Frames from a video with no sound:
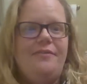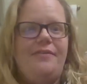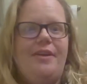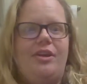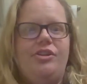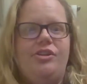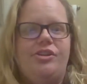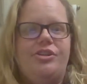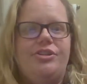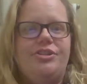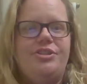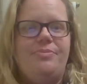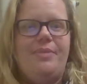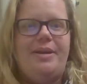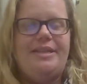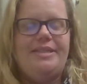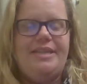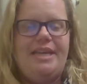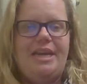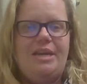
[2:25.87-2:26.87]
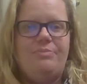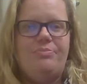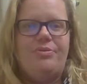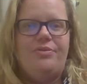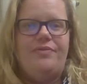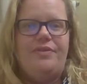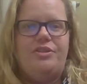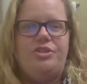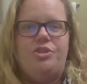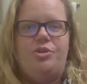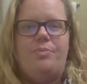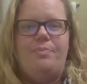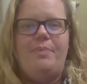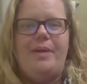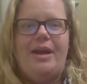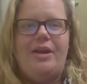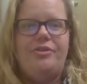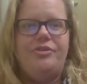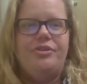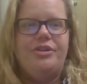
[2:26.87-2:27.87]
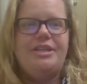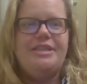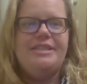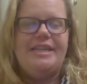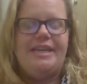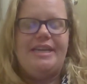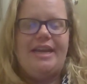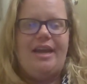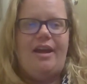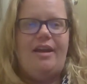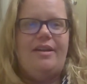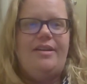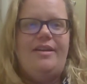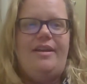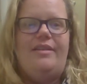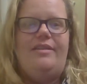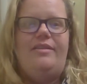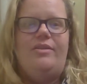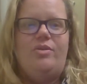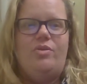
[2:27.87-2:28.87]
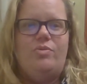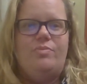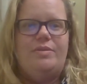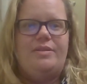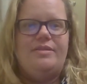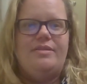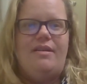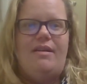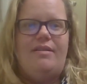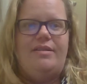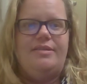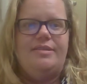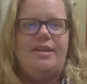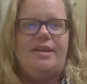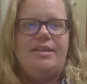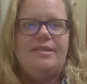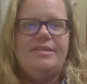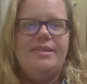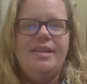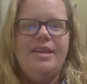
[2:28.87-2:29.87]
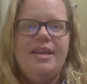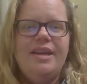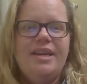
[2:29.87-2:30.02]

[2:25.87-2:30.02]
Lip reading: failure to maintain professional boundaries, and unethical misconduct.